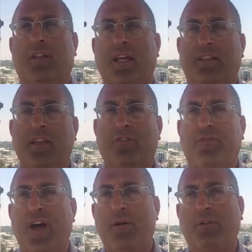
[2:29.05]
that these
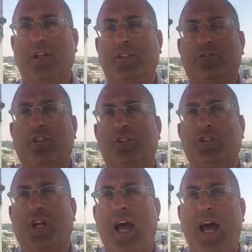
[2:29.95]
families
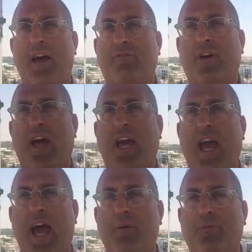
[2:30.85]
should have a
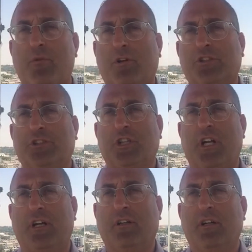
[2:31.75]
happy Rosh
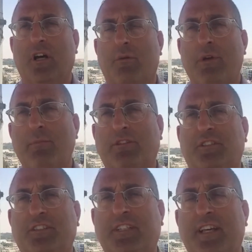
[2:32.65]
Hashanah, be able to
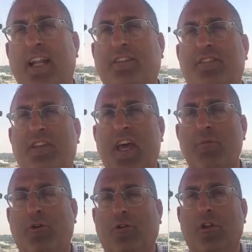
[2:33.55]
sit down at the
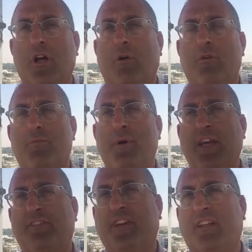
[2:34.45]
table with
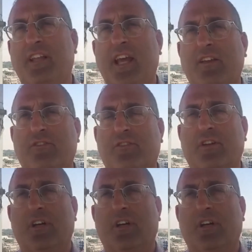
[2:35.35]
basic needs.